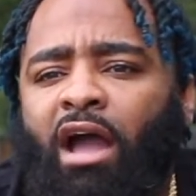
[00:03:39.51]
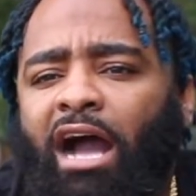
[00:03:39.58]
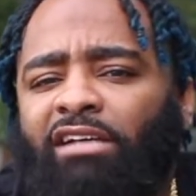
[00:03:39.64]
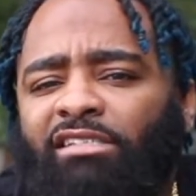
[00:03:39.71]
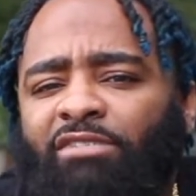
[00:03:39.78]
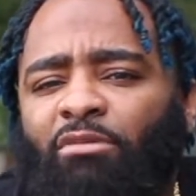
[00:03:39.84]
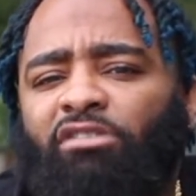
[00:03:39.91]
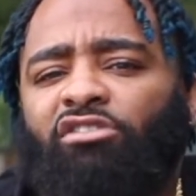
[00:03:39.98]
I
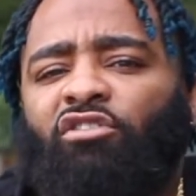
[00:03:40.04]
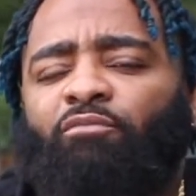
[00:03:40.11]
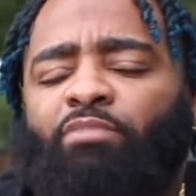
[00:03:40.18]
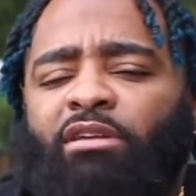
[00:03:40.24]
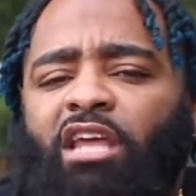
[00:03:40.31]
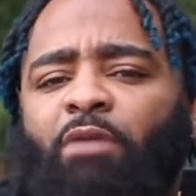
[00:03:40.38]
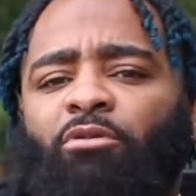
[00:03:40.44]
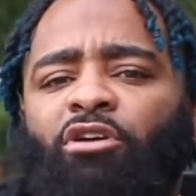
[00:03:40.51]
see myself
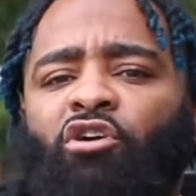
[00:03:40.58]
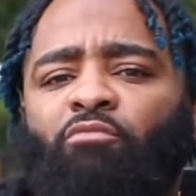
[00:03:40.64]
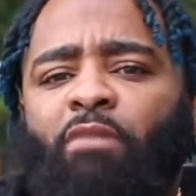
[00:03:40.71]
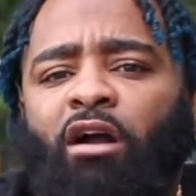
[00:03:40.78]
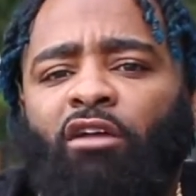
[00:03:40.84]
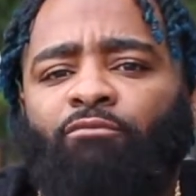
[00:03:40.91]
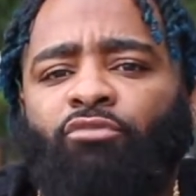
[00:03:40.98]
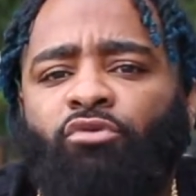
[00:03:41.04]
being able to help
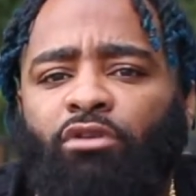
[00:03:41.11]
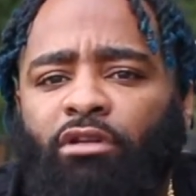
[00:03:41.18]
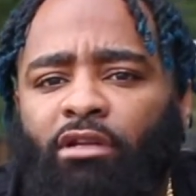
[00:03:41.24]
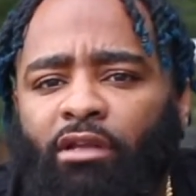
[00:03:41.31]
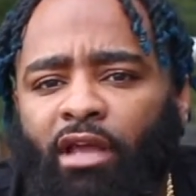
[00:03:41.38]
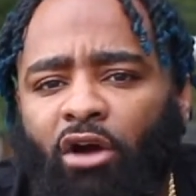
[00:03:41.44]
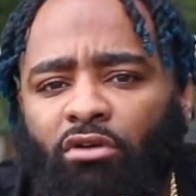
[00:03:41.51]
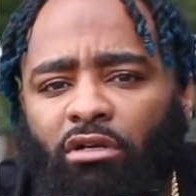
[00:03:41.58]
my
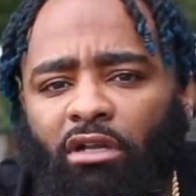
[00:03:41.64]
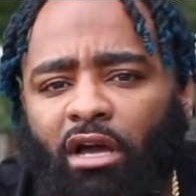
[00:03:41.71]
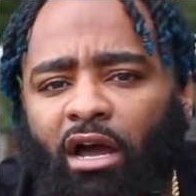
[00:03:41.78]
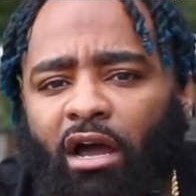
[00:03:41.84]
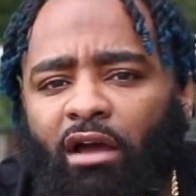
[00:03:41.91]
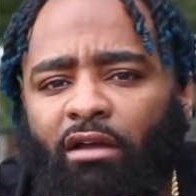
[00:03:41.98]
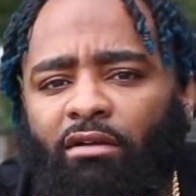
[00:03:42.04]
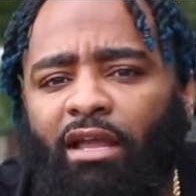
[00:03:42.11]
community out a
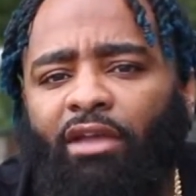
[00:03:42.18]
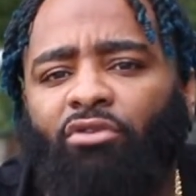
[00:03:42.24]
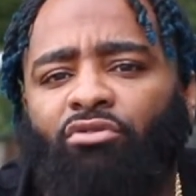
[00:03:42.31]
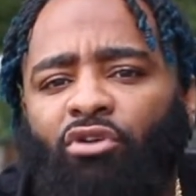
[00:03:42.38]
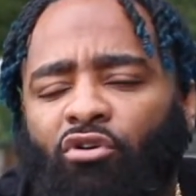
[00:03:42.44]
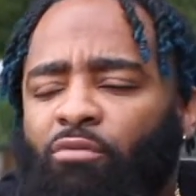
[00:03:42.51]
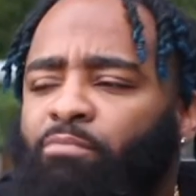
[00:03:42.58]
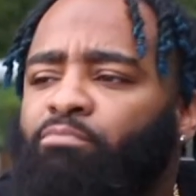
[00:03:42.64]
lot. Like you
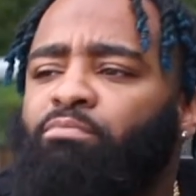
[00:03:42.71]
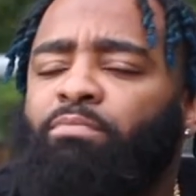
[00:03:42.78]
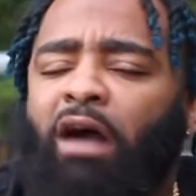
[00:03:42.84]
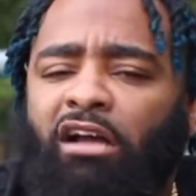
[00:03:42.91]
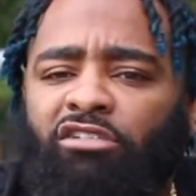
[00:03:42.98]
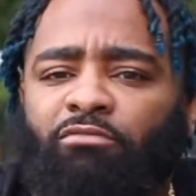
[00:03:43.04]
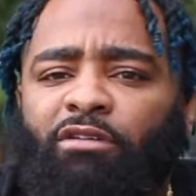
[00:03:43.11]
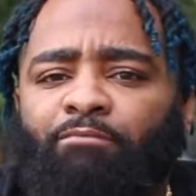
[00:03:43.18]
know,
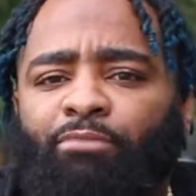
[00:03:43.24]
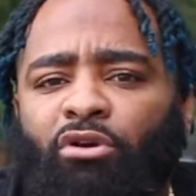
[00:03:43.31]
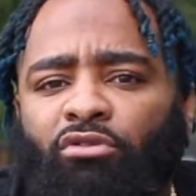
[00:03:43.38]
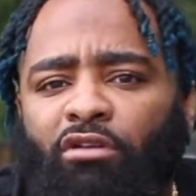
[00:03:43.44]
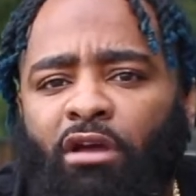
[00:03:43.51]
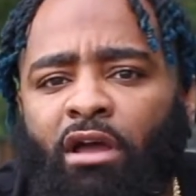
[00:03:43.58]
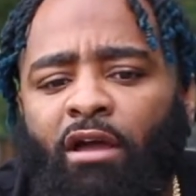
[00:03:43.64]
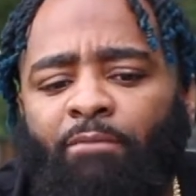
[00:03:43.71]
possibly
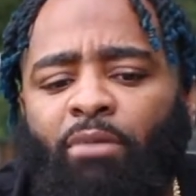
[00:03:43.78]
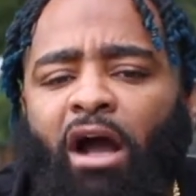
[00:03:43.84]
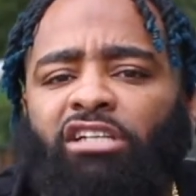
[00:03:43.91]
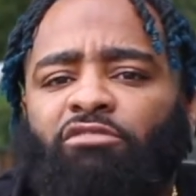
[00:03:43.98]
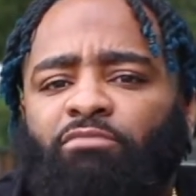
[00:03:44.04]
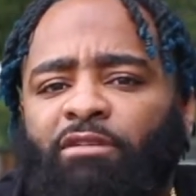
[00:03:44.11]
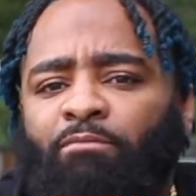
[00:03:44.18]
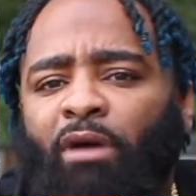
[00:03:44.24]
building,
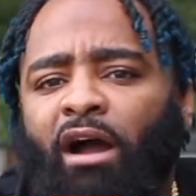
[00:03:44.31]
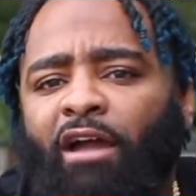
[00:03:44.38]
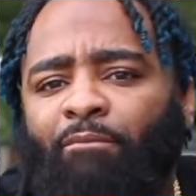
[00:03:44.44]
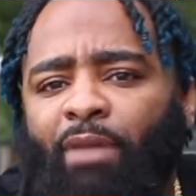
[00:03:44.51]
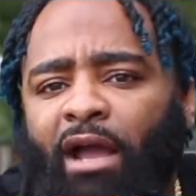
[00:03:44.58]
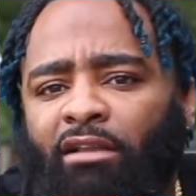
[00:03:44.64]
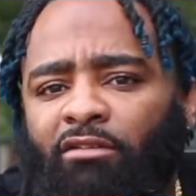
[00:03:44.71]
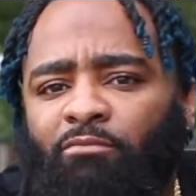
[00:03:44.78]
possibly
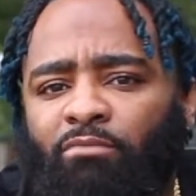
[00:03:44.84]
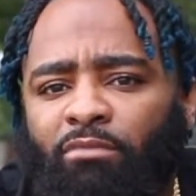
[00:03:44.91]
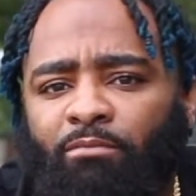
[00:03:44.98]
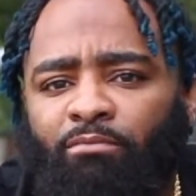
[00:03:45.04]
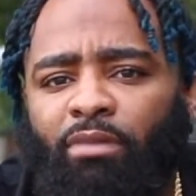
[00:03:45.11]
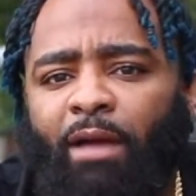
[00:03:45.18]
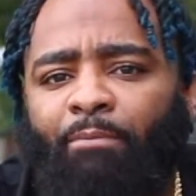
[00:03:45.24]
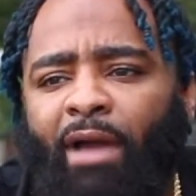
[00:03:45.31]
buying back the
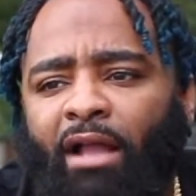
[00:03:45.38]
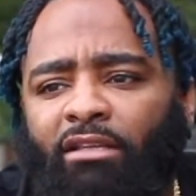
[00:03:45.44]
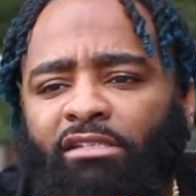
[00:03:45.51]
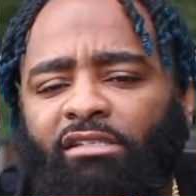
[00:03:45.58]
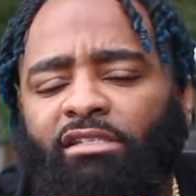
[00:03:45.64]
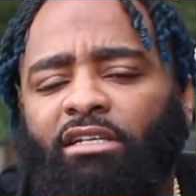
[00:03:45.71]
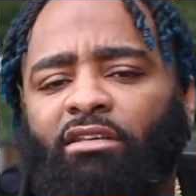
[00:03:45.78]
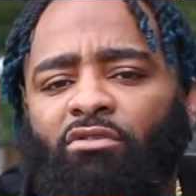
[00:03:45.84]
back, back the
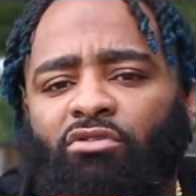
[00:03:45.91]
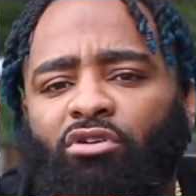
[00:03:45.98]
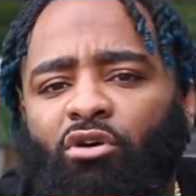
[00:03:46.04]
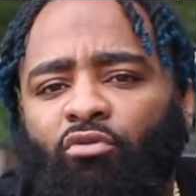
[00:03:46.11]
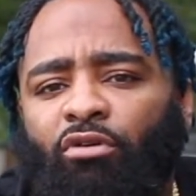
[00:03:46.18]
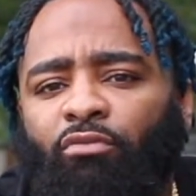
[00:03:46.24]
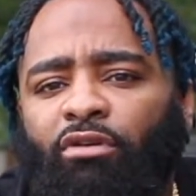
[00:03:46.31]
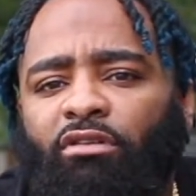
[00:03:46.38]
city. You
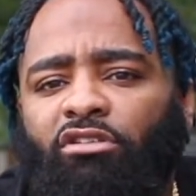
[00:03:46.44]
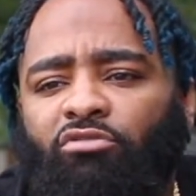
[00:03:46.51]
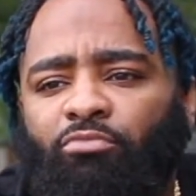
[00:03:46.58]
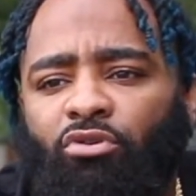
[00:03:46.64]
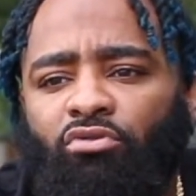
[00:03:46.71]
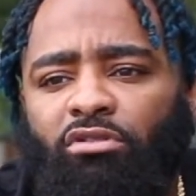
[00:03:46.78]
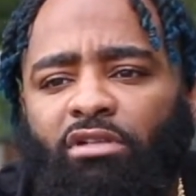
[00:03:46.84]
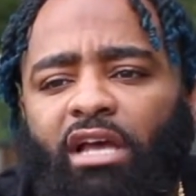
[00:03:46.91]
know, with, with this
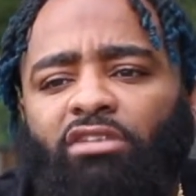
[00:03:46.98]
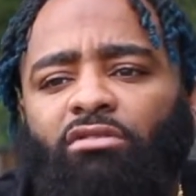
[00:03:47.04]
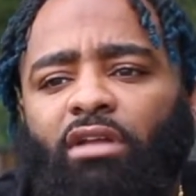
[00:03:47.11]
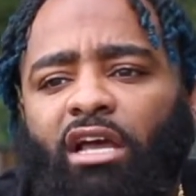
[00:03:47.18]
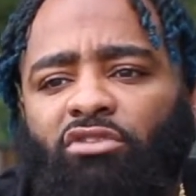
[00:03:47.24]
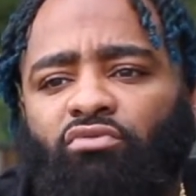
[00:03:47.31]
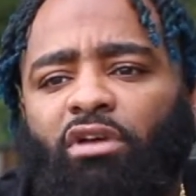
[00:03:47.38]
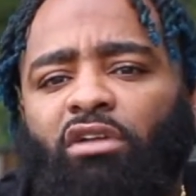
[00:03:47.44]
music. That's
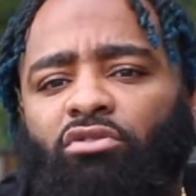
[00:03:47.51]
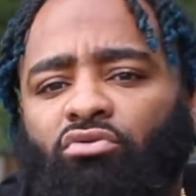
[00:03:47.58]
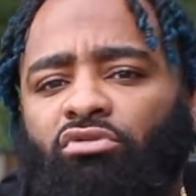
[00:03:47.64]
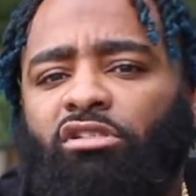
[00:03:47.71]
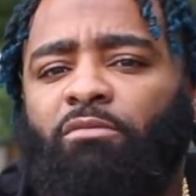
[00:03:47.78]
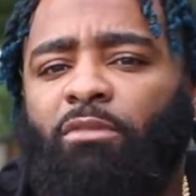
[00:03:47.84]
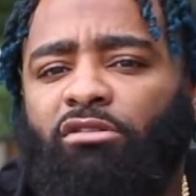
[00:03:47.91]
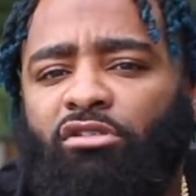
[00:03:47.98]
that's what I do
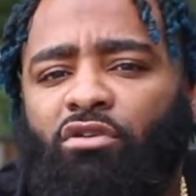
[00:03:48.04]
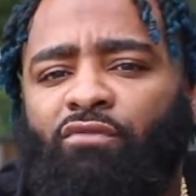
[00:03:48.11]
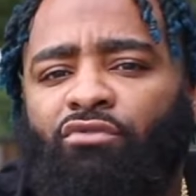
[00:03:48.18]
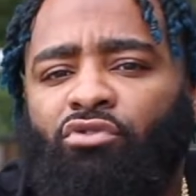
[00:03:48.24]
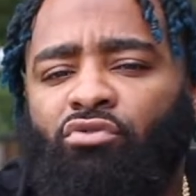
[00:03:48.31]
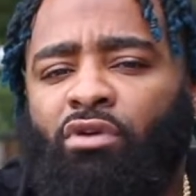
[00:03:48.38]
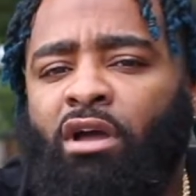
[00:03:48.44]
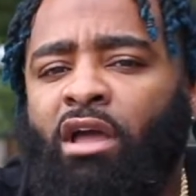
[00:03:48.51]
see myself
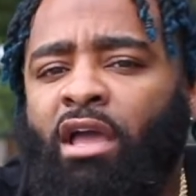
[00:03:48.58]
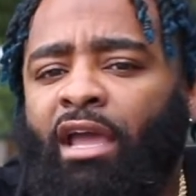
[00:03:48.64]
doing.